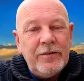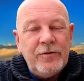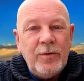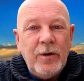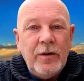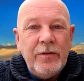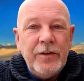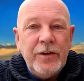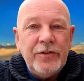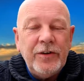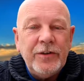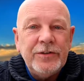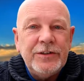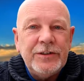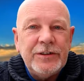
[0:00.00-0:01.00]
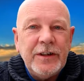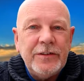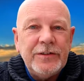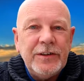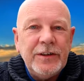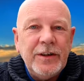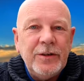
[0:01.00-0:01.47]
12 years on since I've
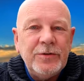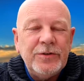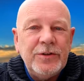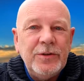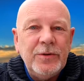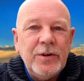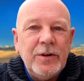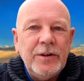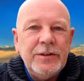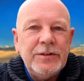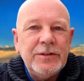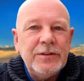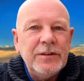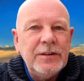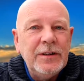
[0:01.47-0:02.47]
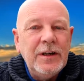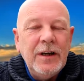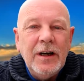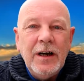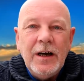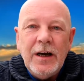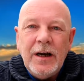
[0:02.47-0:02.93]
seen those two guys.
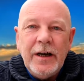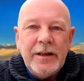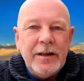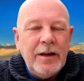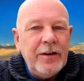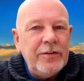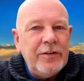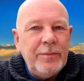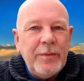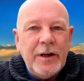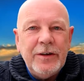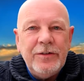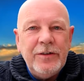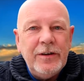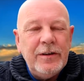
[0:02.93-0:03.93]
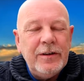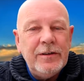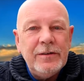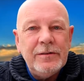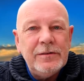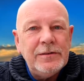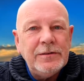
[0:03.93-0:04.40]
I can't
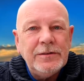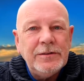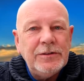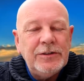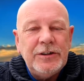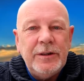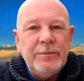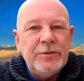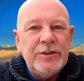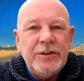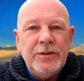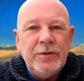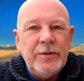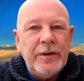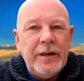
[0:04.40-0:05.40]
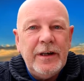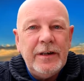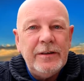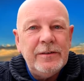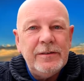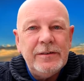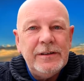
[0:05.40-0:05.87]
imagine Tim's still
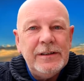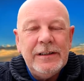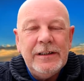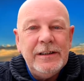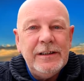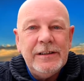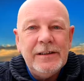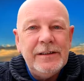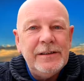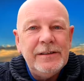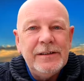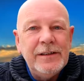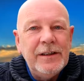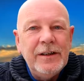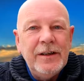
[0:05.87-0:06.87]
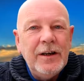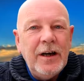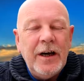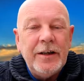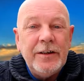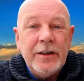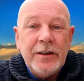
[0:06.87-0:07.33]
there illegally,
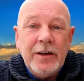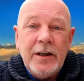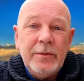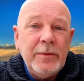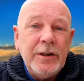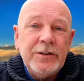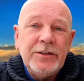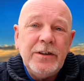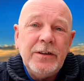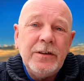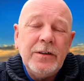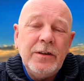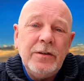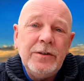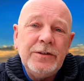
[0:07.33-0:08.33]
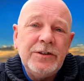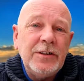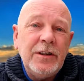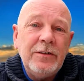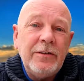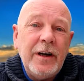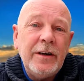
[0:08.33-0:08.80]
and I can't imagine the other guys
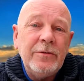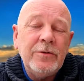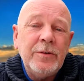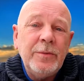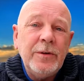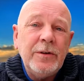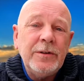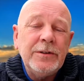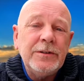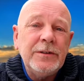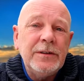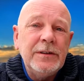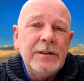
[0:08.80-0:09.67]
still around, to be honest.